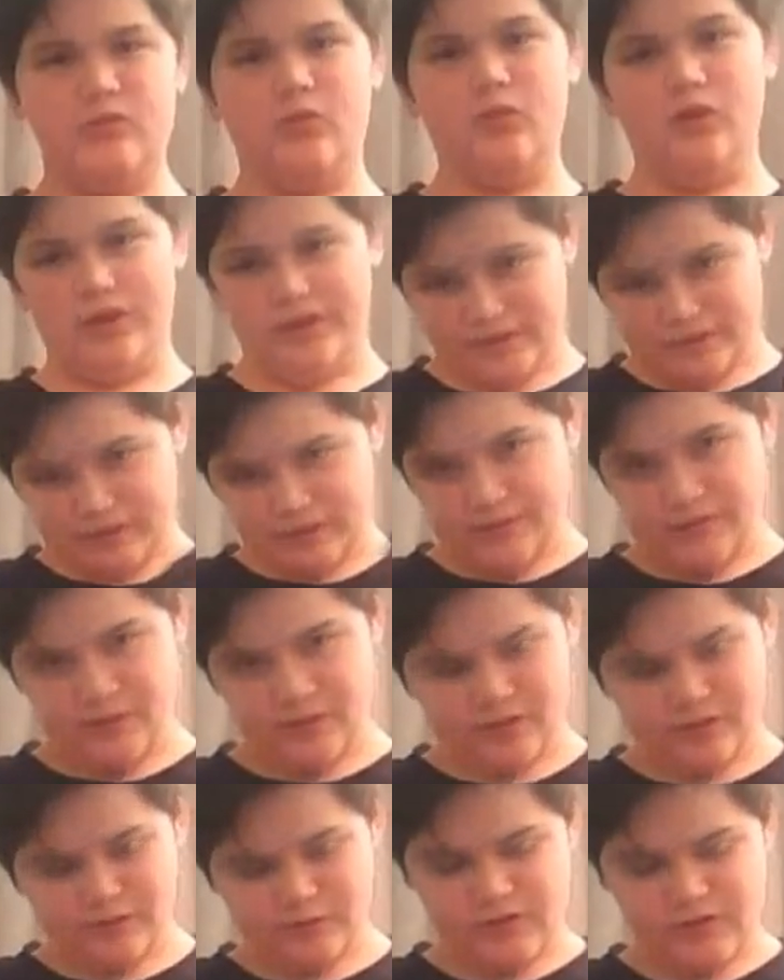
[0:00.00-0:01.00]
once, the
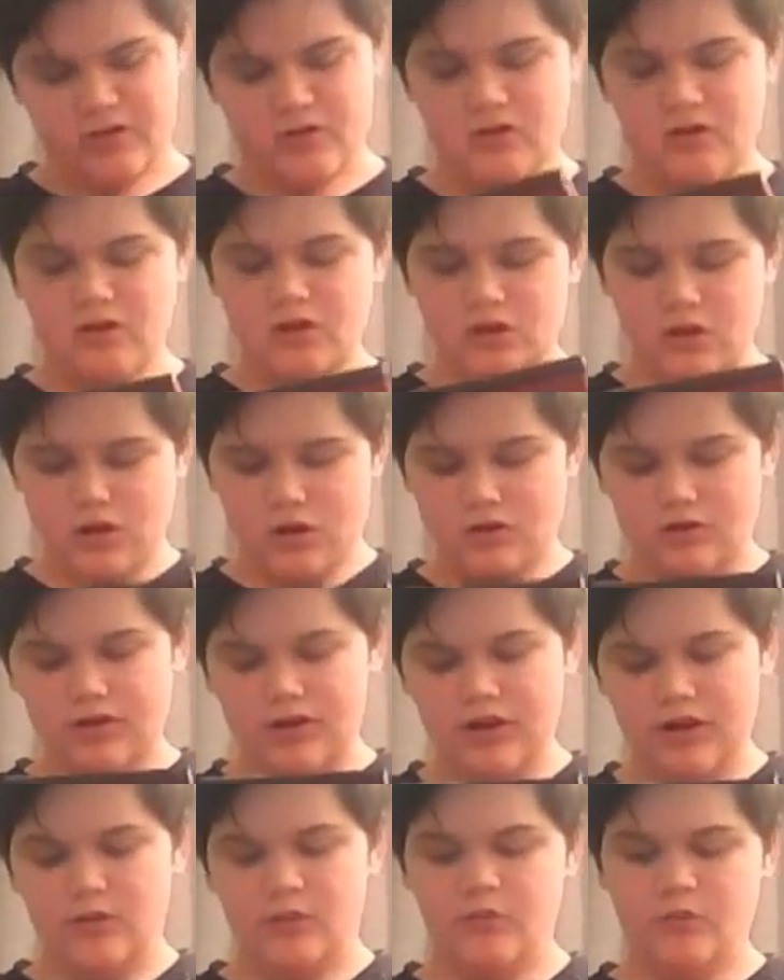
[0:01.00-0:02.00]
first one.
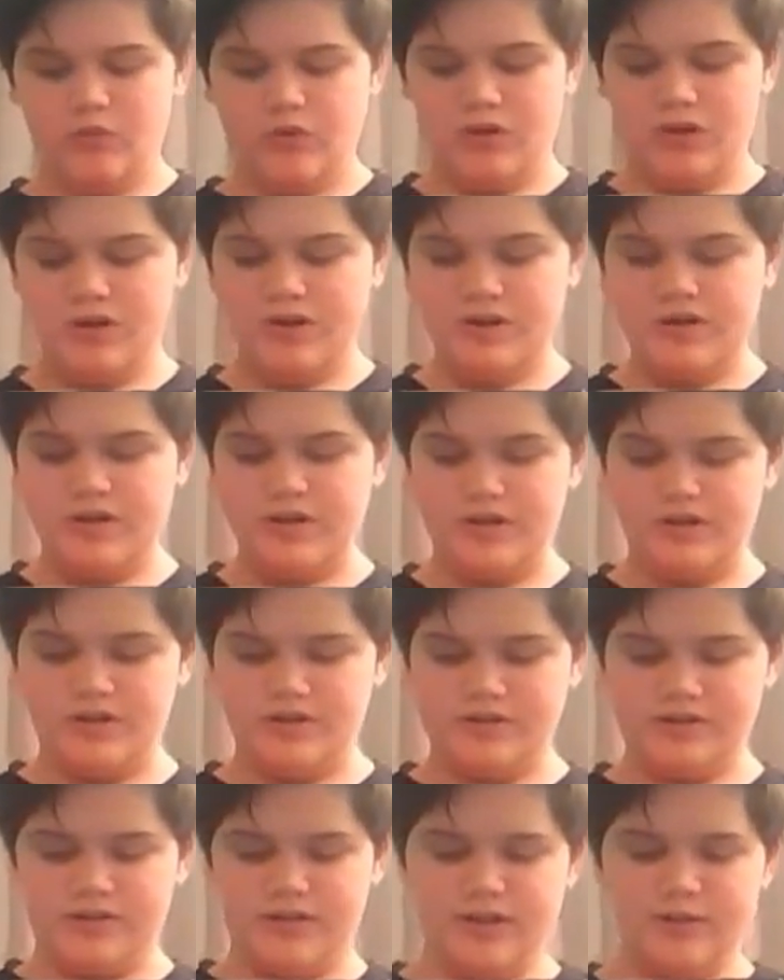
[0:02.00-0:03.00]
Okay, one,
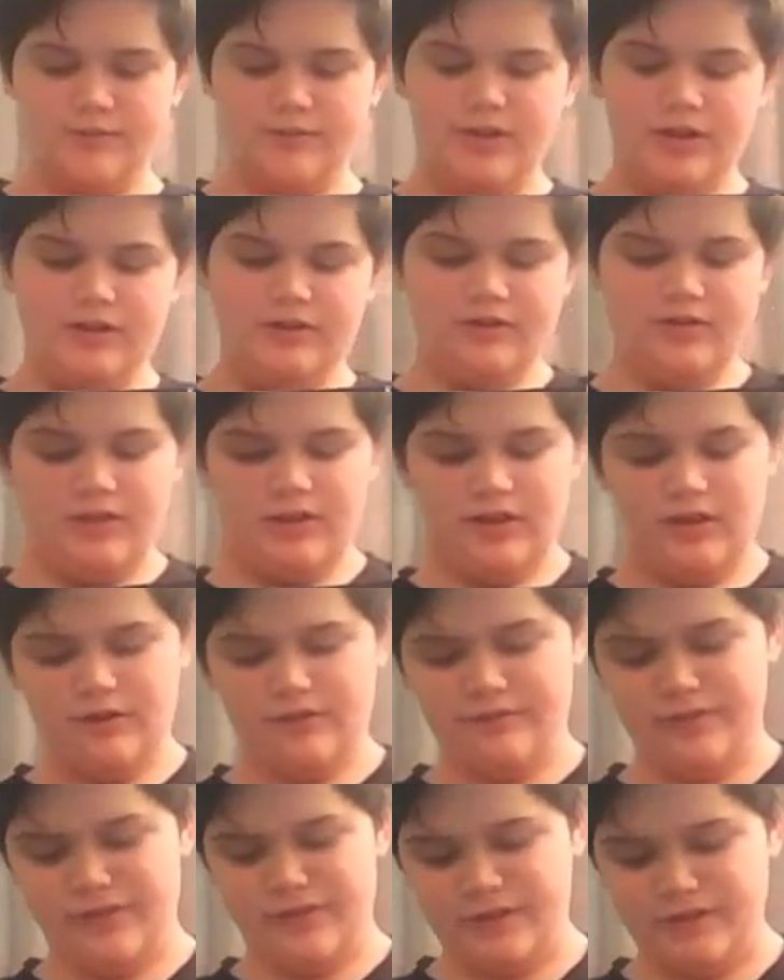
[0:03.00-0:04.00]
Enter Sandman, The
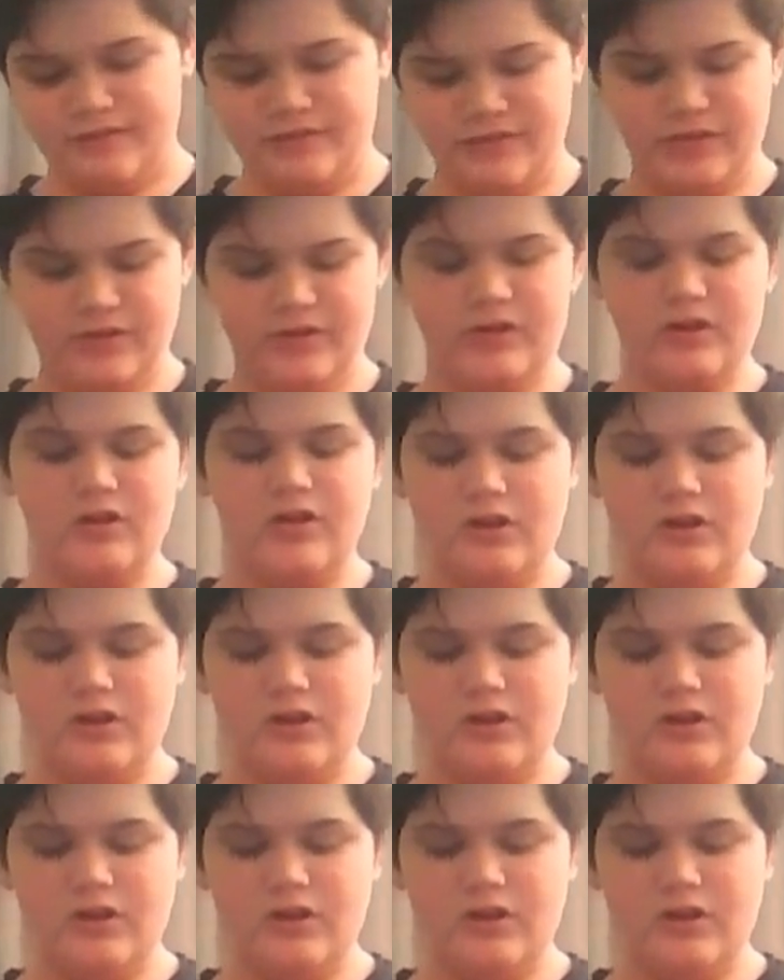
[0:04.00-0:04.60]
Unforgiven,